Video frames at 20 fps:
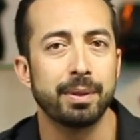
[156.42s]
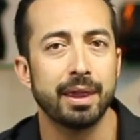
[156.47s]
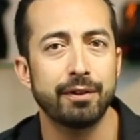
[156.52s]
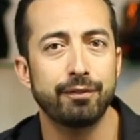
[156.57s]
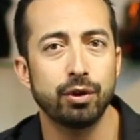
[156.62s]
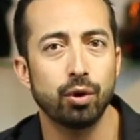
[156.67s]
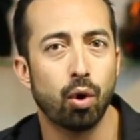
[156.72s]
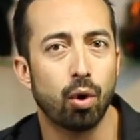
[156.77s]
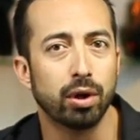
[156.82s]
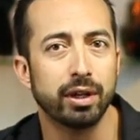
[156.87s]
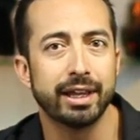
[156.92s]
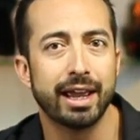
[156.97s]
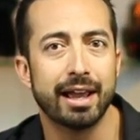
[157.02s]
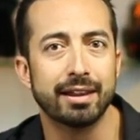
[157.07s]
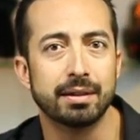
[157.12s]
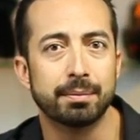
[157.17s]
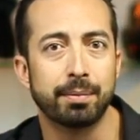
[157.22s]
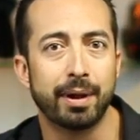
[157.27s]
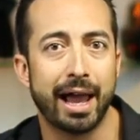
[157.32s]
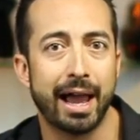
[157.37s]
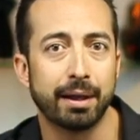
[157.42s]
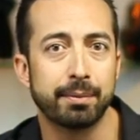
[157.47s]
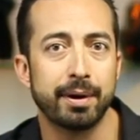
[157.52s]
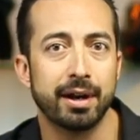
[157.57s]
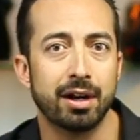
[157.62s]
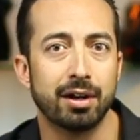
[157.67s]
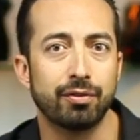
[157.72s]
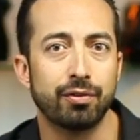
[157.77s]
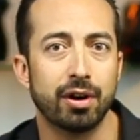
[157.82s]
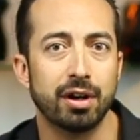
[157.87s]
If you only had the black
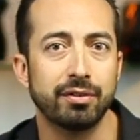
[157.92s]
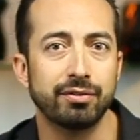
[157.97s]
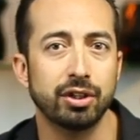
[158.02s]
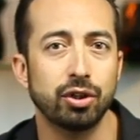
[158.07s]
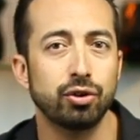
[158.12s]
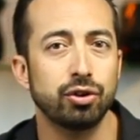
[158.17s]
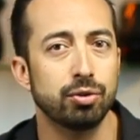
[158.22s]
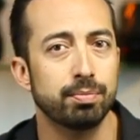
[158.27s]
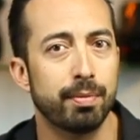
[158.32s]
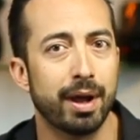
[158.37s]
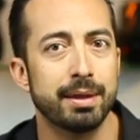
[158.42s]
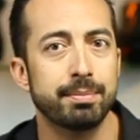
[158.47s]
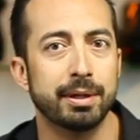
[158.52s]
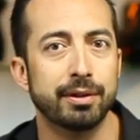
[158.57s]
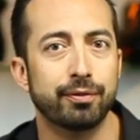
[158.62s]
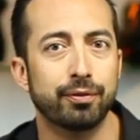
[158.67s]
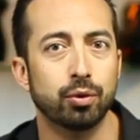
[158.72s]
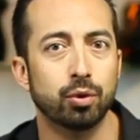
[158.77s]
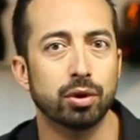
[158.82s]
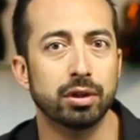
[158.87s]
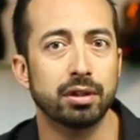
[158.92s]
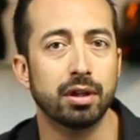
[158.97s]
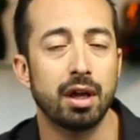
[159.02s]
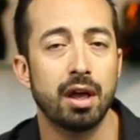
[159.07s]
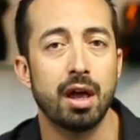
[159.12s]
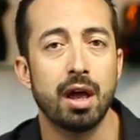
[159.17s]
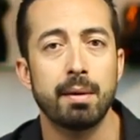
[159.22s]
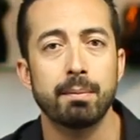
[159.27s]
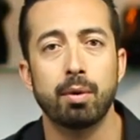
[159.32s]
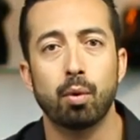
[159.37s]
pair in front of you, you might be fooled.
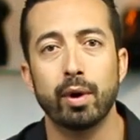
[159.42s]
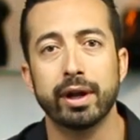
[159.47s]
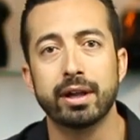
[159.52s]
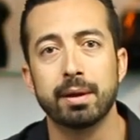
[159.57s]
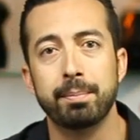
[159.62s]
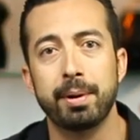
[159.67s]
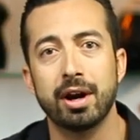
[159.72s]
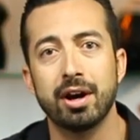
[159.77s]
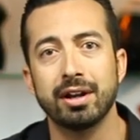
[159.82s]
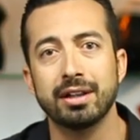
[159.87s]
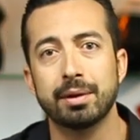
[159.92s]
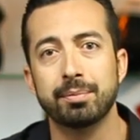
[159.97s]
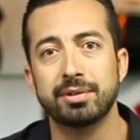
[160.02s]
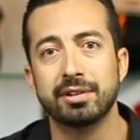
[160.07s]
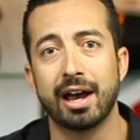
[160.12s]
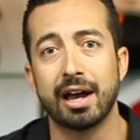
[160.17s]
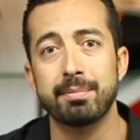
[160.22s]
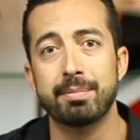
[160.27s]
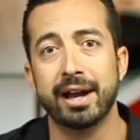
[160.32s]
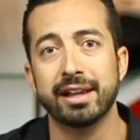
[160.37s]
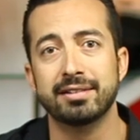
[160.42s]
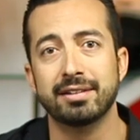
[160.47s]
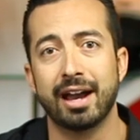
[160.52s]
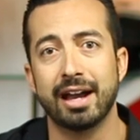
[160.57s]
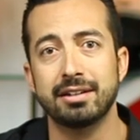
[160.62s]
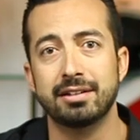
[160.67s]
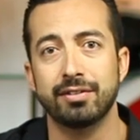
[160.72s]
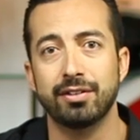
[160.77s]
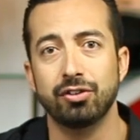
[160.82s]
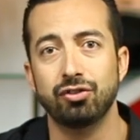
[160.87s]
But when comparing them side by
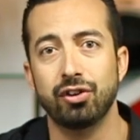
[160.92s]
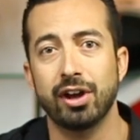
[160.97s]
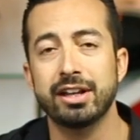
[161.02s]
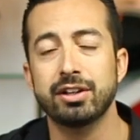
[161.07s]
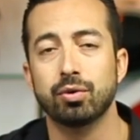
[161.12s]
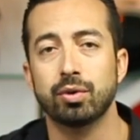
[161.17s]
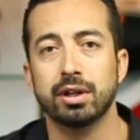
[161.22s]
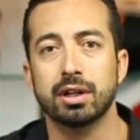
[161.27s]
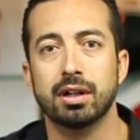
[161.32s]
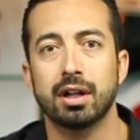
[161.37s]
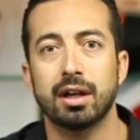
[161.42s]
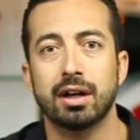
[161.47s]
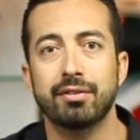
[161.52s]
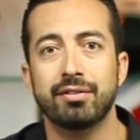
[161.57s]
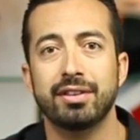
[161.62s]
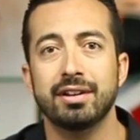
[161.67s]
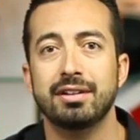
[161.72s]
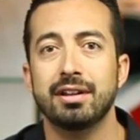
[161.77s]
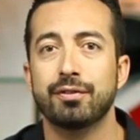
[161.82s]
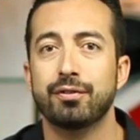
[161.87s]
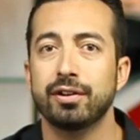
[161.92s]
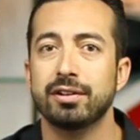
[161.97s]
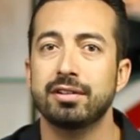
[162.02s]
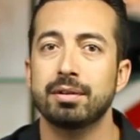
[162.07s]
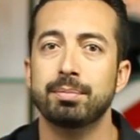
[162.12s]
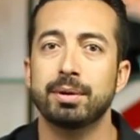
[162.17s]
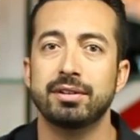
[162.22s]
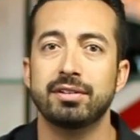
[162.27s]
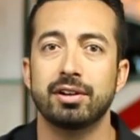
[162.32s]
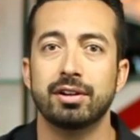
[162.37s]
side to the genuine glove, the difference
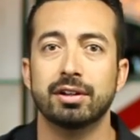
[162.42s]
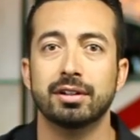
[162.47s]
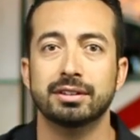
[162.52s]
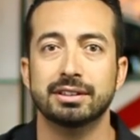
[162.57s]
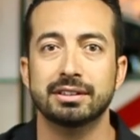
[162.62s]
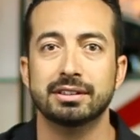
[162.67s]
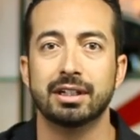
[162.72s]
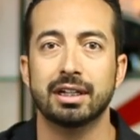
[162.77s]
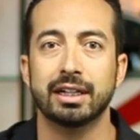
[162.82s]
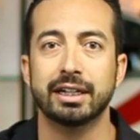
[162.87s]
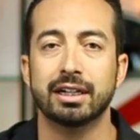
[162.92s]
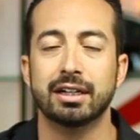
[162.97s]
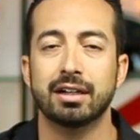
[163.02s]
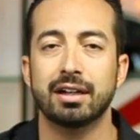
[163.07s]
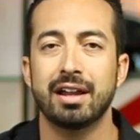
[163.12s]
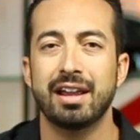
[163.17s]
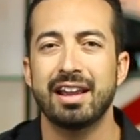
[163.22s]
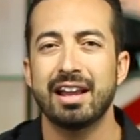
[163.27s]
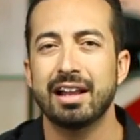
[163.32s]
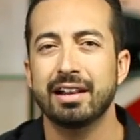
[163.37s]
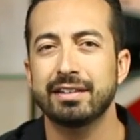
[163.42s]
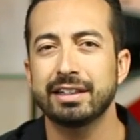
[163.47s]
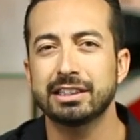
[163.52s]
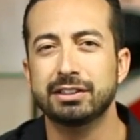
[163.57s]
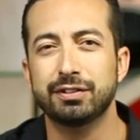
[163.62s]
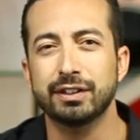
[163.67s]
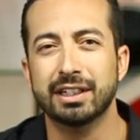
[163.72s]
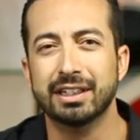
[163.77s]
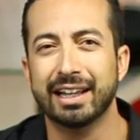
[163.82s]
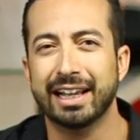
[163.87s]
in materials is clear.
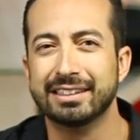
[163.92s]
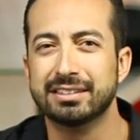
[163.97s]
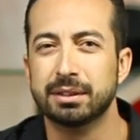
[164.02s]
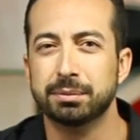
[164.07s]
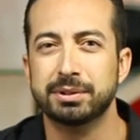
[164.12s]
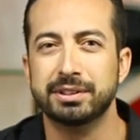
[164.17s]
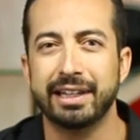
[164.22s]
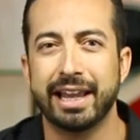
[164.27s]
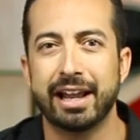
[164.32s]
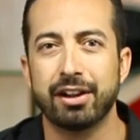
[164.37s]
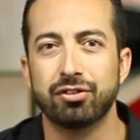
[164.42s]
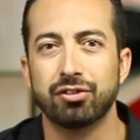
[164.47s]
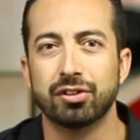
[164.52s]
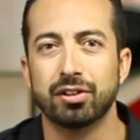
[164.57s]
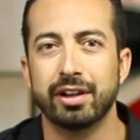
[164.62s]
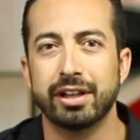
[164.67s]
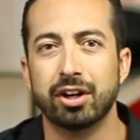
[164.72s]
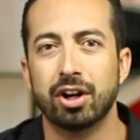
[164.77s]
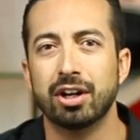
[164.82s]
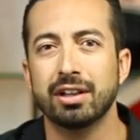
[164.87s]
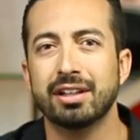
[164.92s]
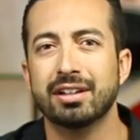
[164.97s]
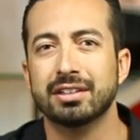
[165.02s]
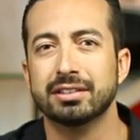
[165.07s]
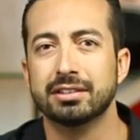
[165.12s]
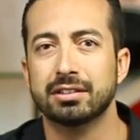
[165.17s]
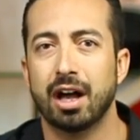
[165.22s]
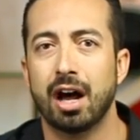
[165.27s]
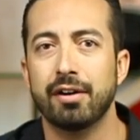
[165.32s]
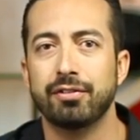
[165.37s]
These feel less substantial and are a little
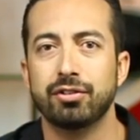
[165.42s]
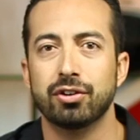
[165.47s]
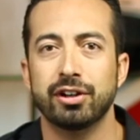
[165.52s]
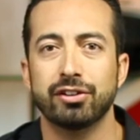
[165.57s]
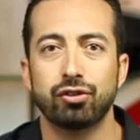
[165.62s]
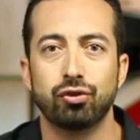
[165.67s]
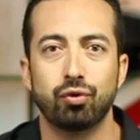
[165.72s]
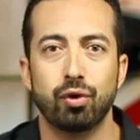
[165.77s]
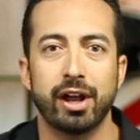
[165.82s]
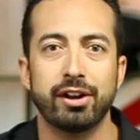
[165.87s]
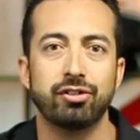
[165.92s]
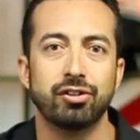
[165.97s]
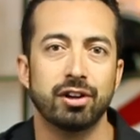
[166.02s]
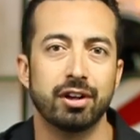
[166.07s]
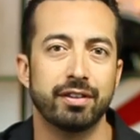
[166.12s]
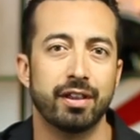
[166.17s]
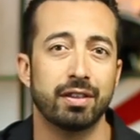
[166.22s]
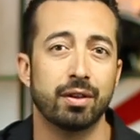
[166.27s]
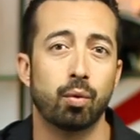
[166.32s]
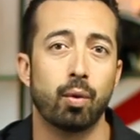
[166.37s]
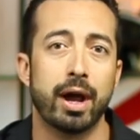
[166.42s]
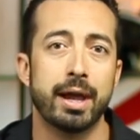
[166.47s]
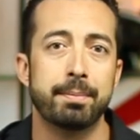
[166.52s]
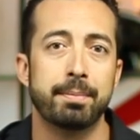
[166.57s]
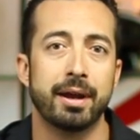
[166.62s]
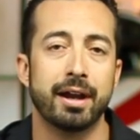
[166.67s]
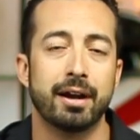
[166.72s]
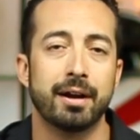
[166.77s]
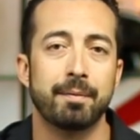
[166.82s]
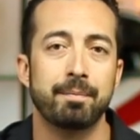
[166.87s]
softer and stretchier than the
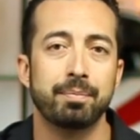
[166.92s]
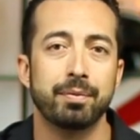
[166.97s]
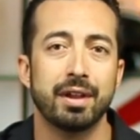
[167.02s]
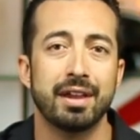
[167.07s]
white pair.